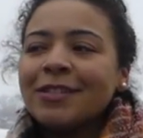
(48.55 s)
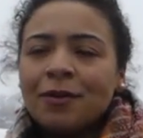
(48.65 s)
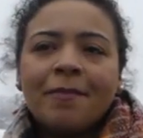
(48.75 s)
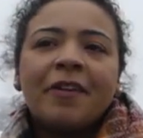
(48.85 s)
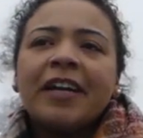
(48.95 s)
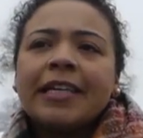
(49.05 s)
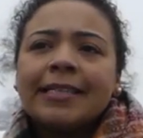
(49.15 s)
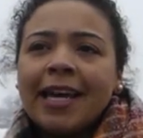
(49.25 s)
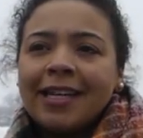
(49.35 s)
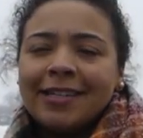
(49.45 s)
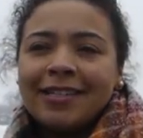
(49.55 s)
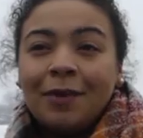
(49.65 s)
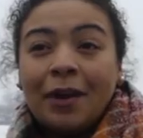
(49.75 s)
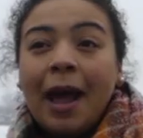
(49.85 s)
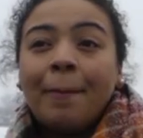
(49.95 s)
And so I'm very excited to
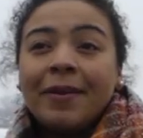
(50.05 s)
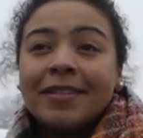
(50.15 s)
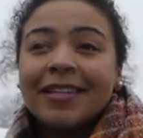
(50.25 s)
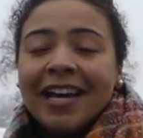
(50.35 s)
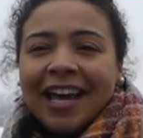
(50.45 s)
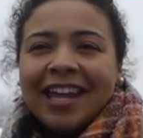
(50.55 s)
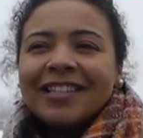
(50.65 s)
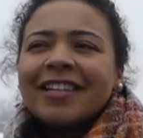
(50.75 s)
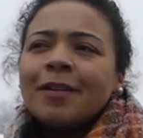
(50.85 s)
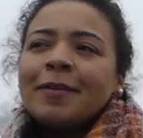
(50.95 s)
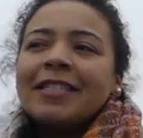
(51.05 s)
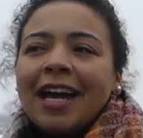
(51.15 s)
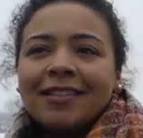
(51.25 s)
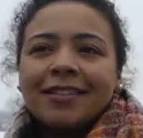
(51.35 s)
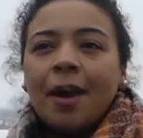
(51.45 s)
see what happens. And it's going to be
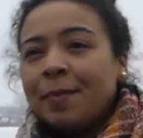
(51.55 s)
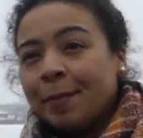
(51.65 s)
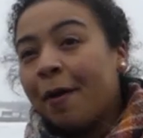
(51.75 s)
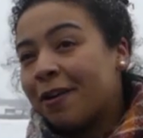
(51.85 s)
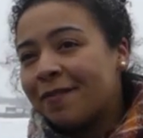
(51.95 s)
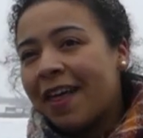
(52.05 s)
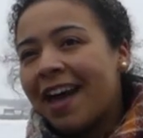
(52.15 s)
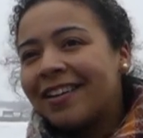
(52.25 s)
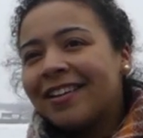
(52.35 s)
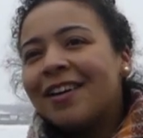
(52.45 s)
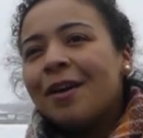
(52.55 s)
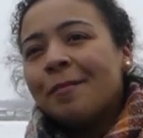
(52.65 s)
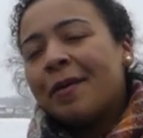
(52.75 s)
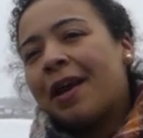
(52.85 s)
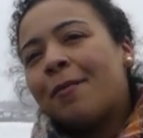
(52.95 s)
sad to not be a part of that,
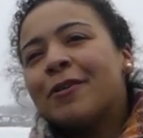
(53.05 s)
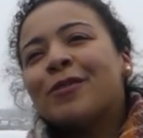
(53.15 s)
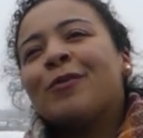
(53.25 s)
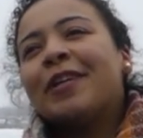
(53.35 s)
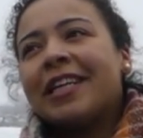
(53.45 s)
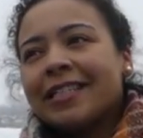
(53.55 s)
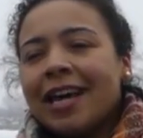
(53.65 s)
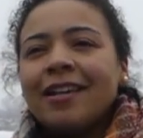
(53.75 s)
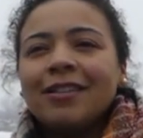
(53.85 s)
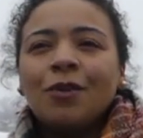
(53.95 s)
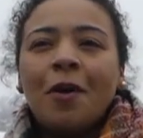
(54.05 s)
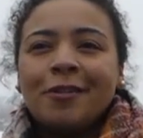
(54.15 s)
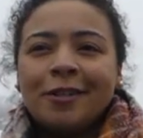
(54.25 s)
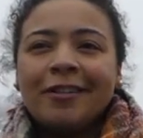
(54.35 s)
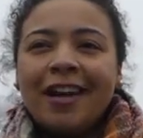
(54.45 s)
but I'm also really excited to
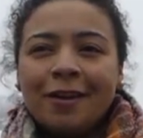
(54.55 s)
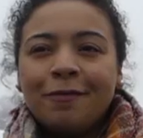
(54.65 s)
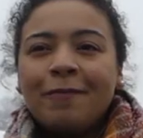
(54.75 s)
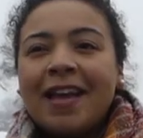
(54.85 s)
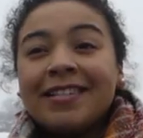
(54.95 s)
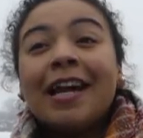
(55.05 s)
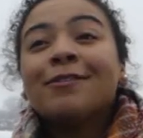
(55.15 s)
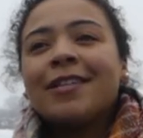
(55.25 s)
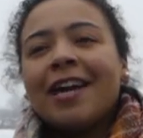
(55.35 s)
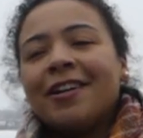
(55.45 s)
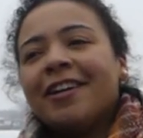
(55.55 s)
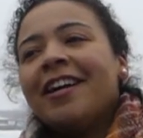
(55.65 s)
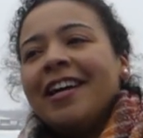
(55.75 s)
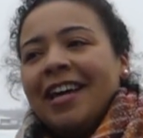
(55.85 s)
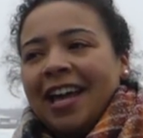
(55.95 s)
watch it kind of as an outsider
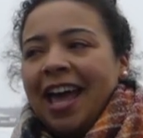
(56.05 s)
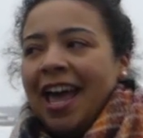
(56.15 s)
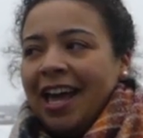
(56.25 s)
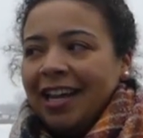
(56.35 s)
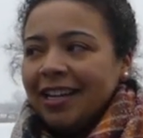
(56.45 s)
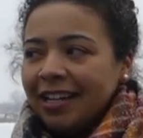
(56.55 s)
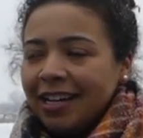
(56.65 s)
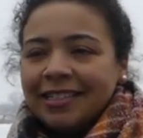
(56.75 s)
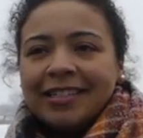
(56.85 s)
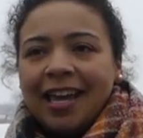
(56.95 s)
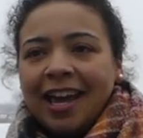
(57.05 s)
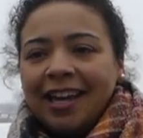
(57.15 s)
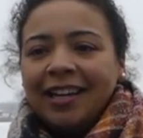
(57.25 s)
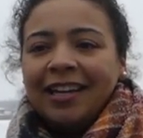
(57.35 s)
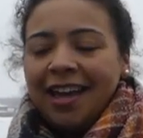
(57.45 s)
and, and
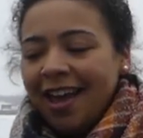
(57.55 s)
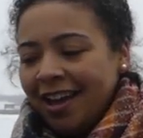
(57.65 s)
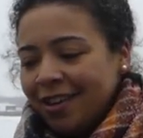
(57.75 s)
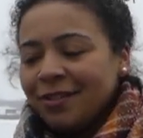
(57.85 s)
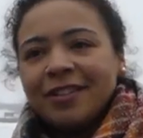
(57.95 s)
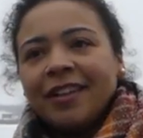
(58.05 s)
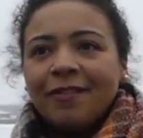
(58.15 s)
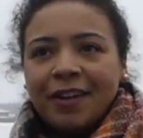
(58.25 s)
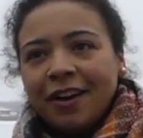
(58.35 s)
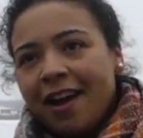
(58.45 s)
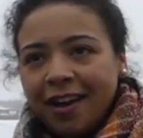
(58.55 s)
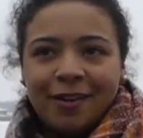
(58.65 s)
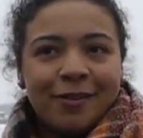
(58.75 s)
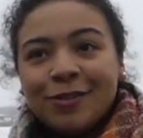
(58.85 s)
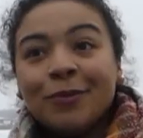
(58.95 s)
say, hey, I used to live there.
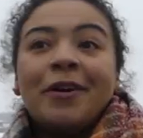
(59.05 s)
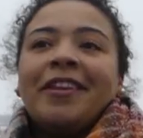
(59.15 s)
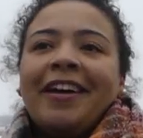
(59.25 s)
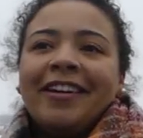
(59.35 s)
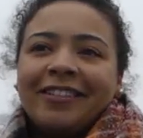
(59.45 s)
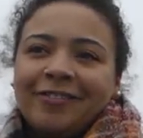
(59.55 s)
Hey, I used to work there.